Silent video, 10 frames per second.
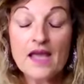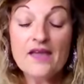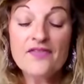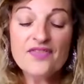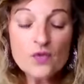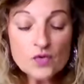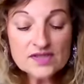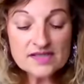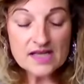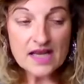And
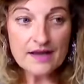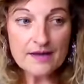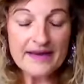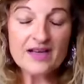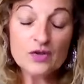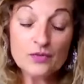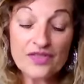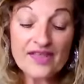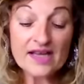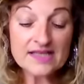those um, include
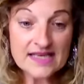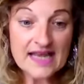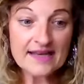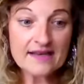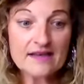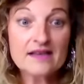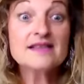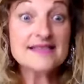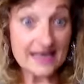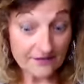things like
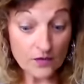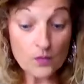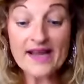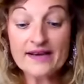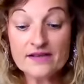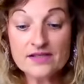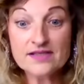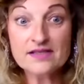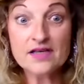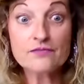self
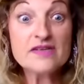awareness,